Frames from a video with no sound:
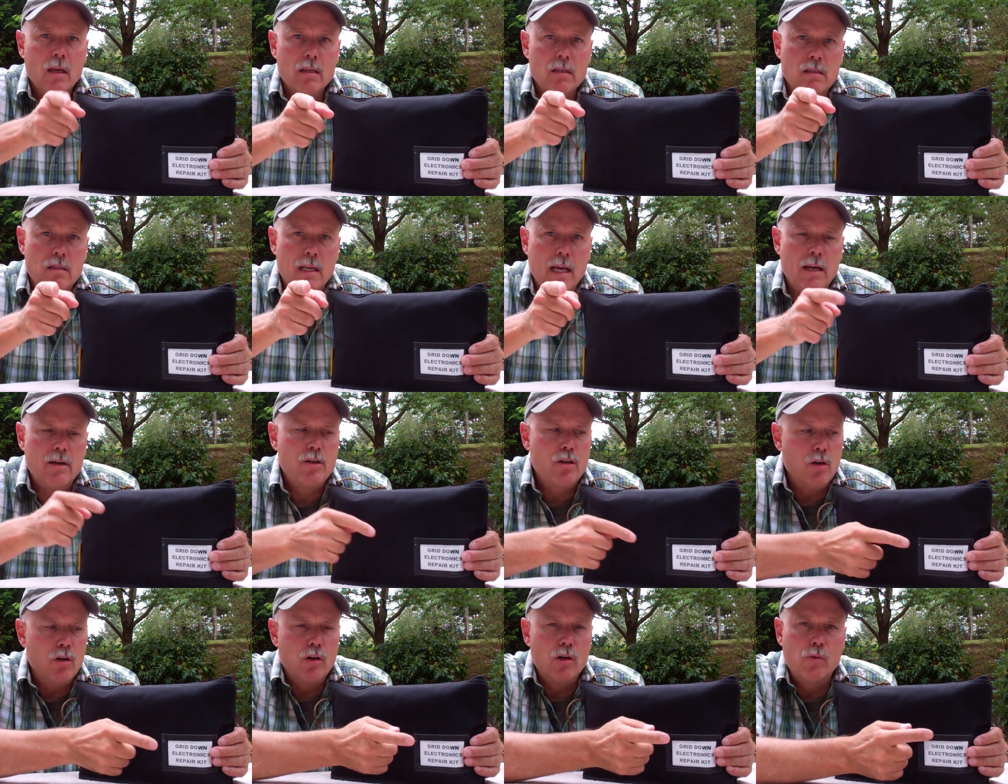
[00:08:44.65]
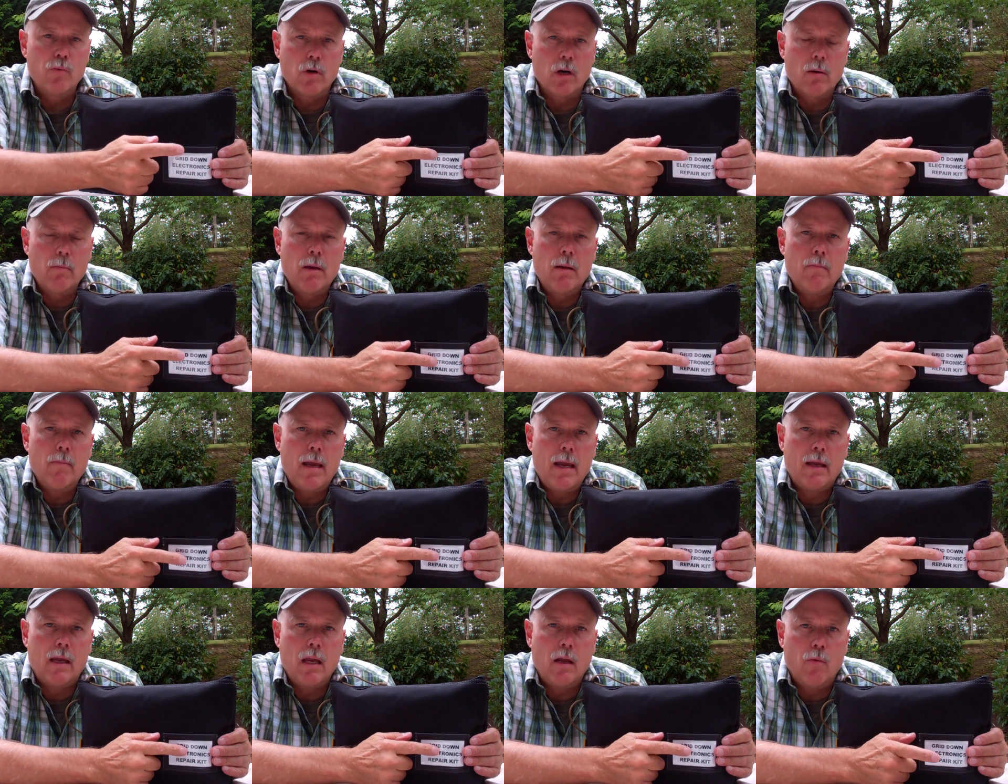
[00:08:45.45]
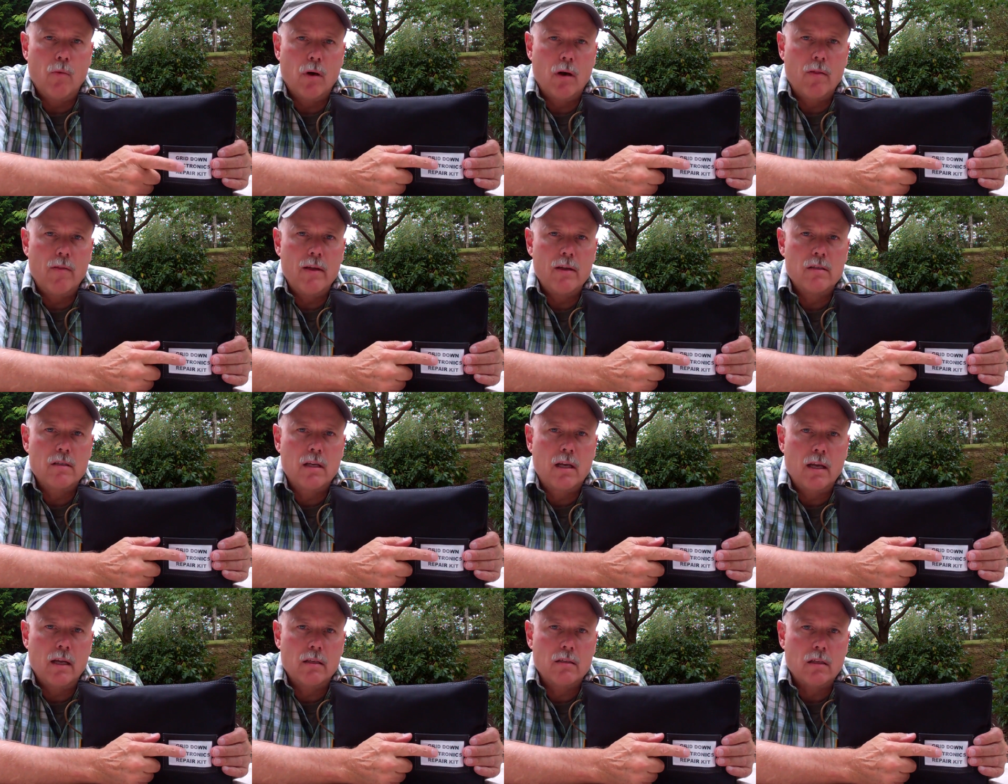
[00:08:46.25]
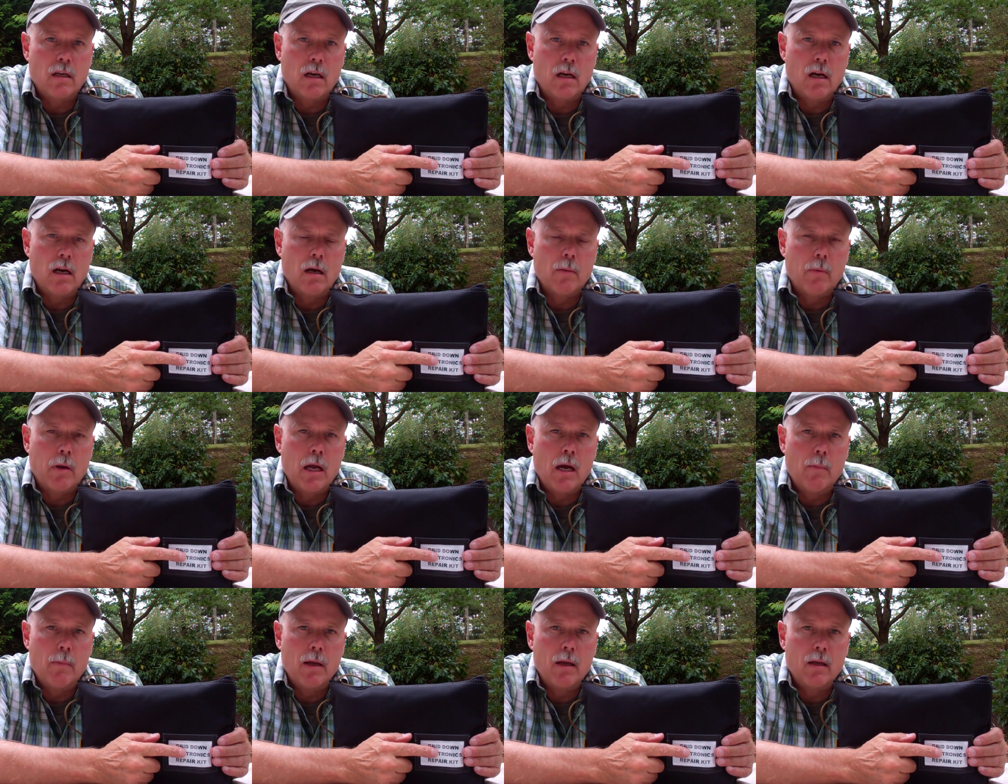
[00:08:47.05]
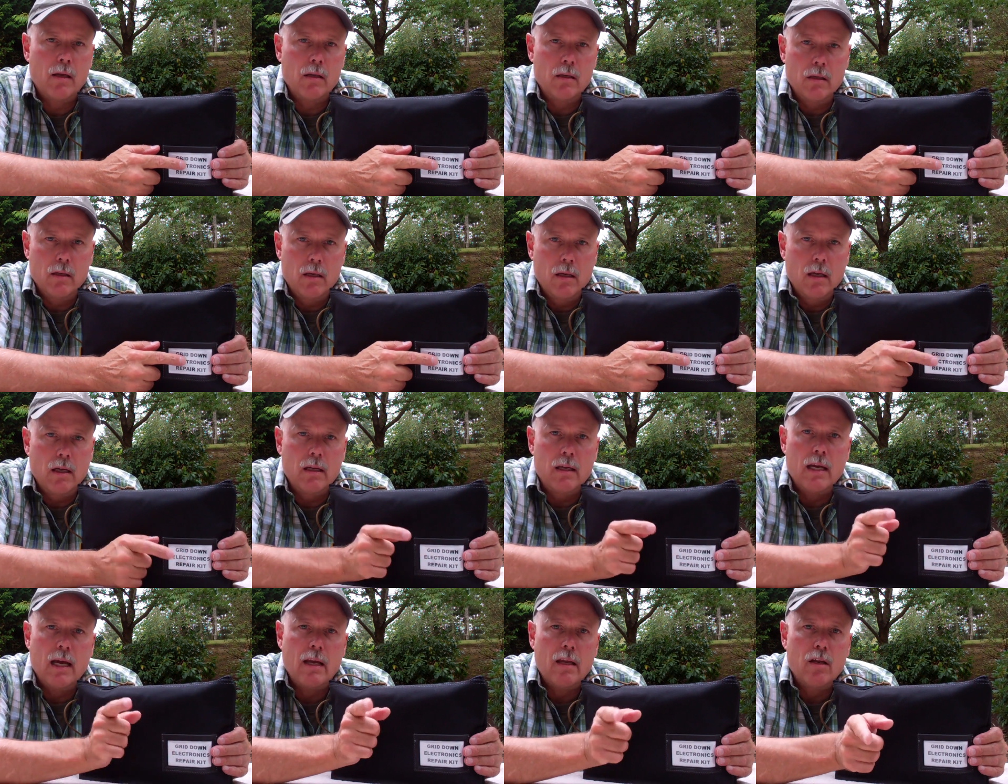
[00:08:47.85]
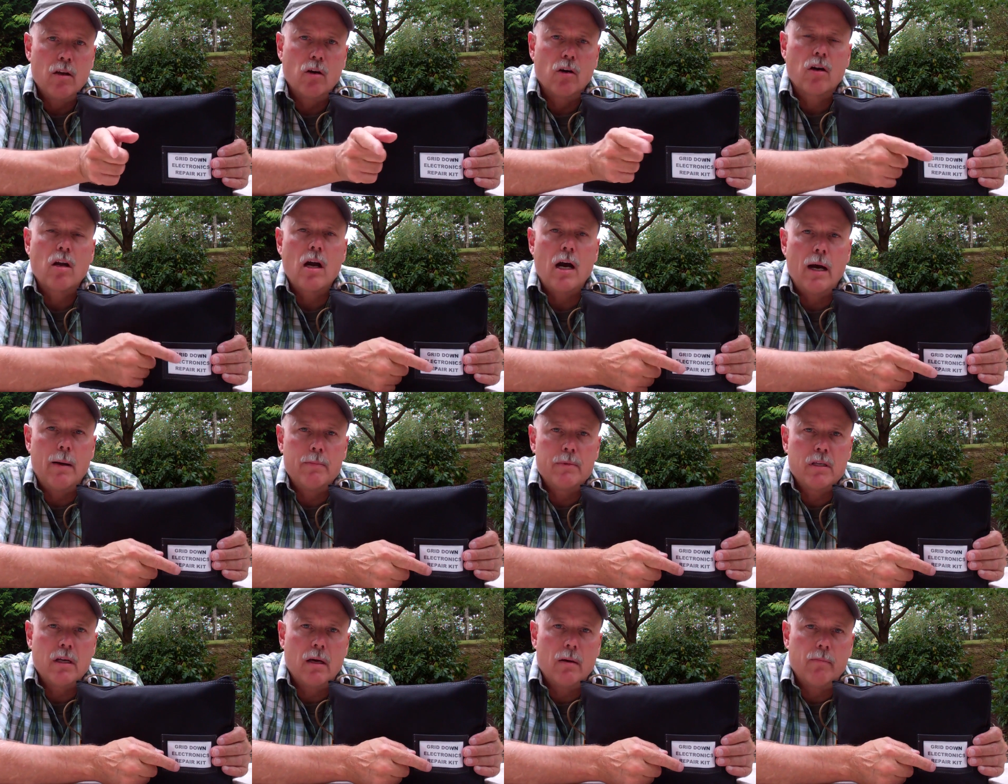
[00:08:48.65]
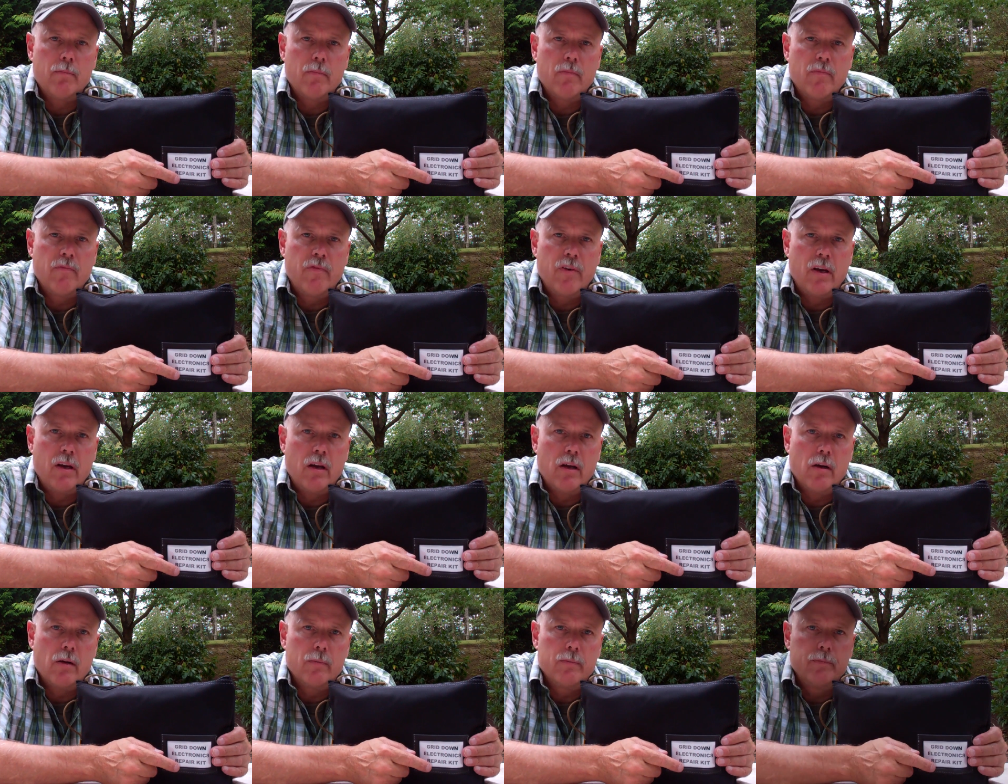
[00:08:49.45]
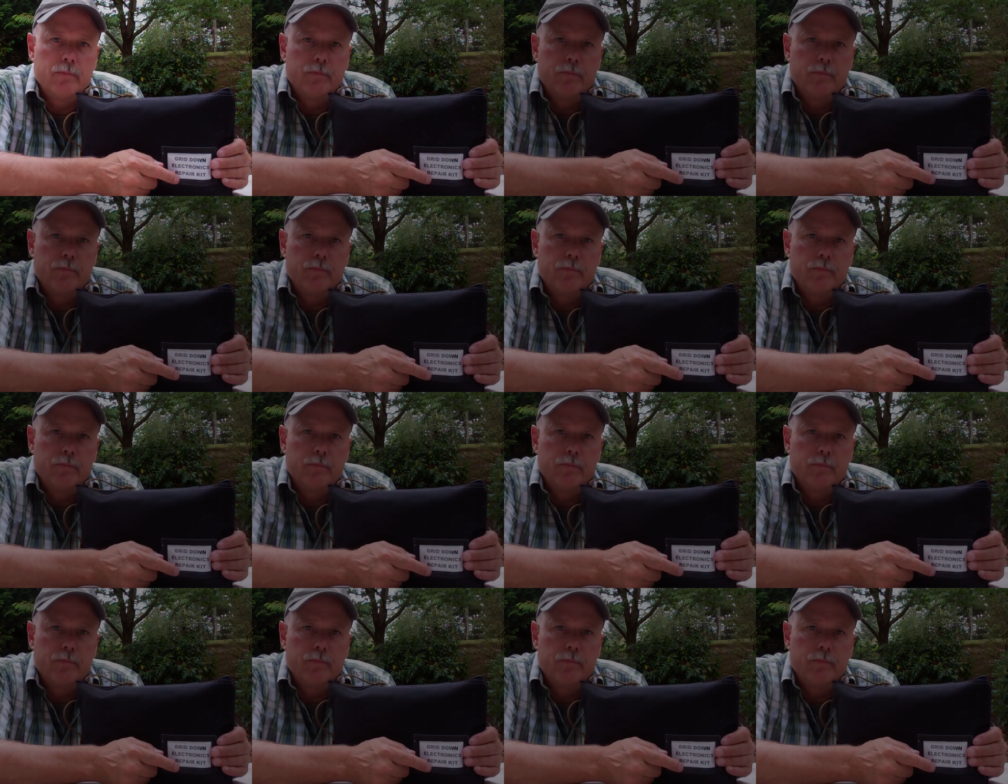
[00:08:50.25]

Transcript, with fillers: Stay tuned. We're going to be making one of these kits on an upcoming Get Your Comms Up video.